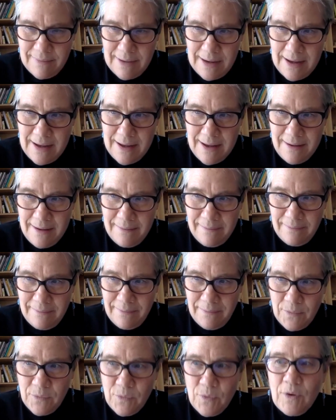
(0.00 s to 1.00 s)

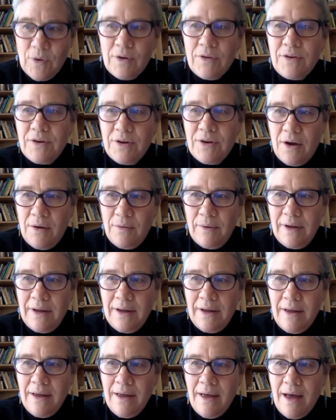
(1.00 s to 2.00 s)
um, worth
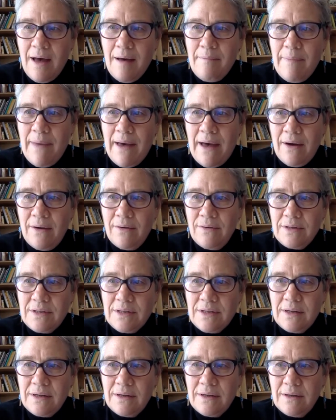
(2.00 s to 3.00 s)
knowing
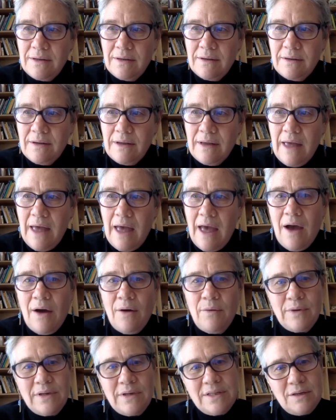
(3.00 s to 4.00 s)
about
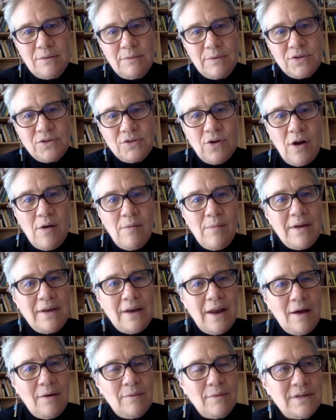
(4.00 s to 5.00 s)
how we deal with trauma
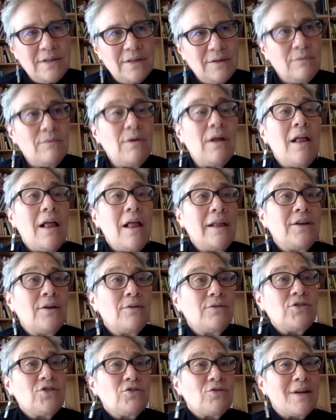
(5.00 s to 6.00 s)
and how we do well. I'll
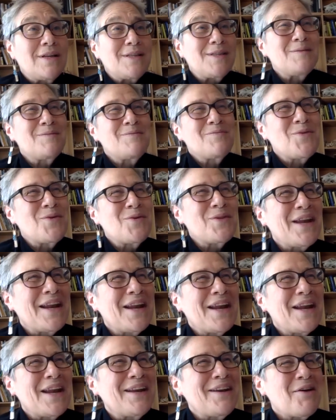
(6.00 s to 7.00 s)
know stress more than
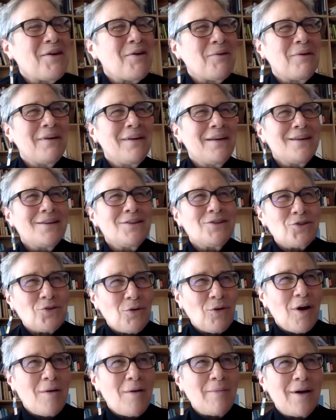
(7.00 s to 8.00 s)
I know
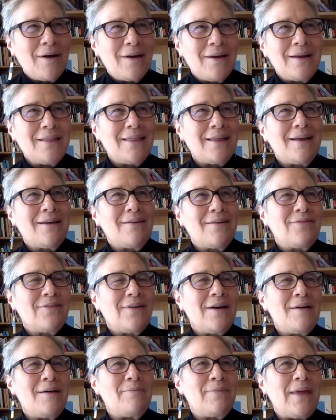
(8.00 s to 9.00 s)
trauma. I think of
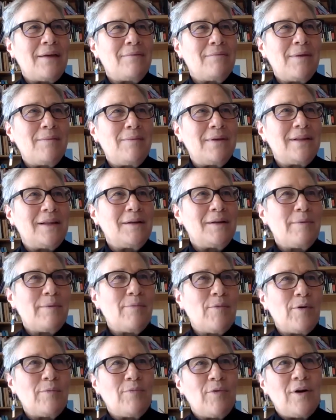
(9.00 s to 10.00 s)
um, that maybe a little bit
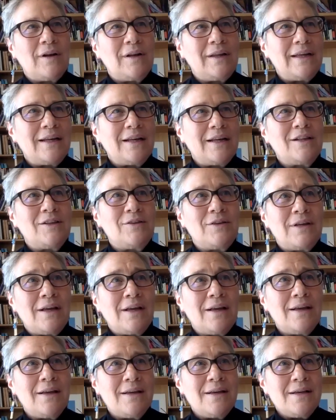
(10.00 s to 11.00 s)
more broadly and
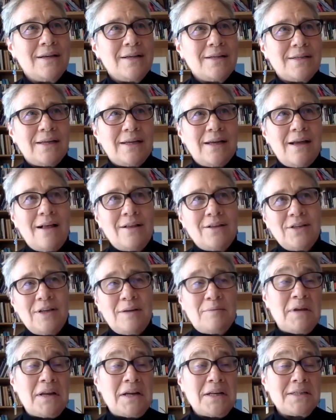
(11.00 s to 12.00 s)
including psychology.
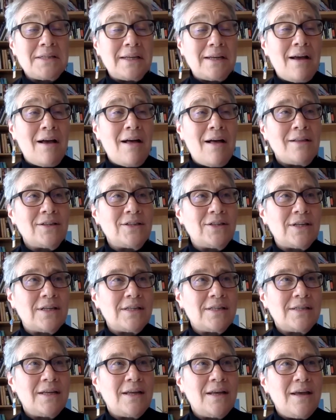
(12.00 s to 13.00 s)
I'm not a
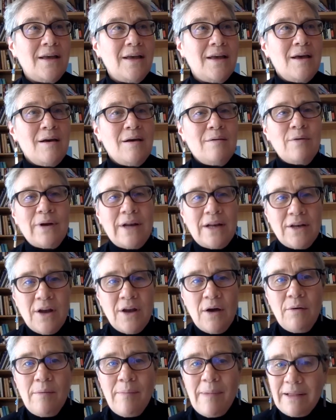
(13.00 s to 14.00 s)
psychologist. What I
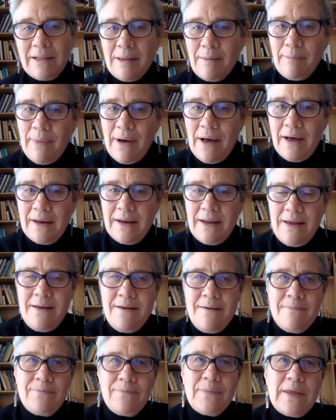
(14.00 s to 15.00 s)
know about the
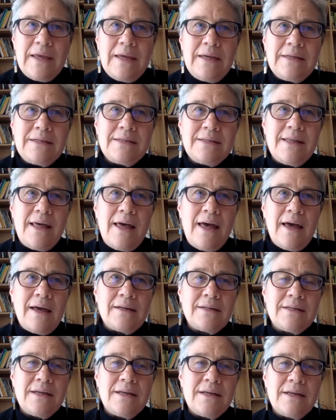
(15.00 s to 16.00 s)
body is
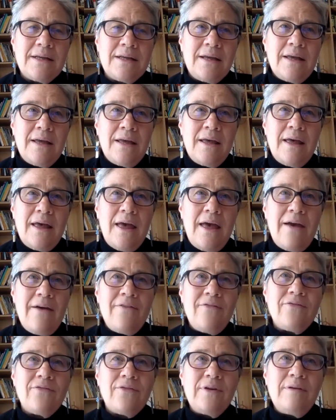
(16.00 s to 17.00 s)
that
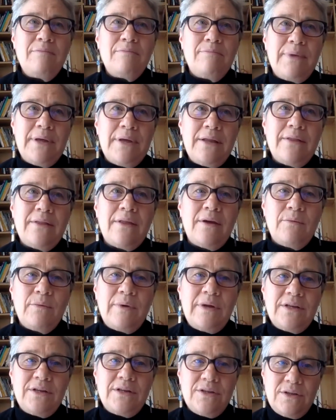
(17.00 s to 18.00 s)
every bit that
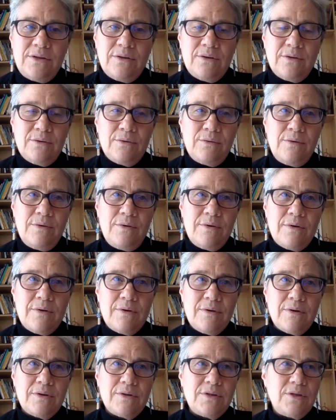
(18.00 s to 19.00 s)
we do
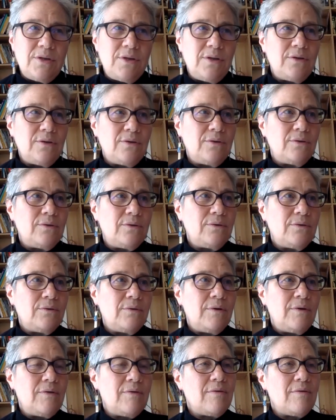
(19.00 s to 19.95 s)
to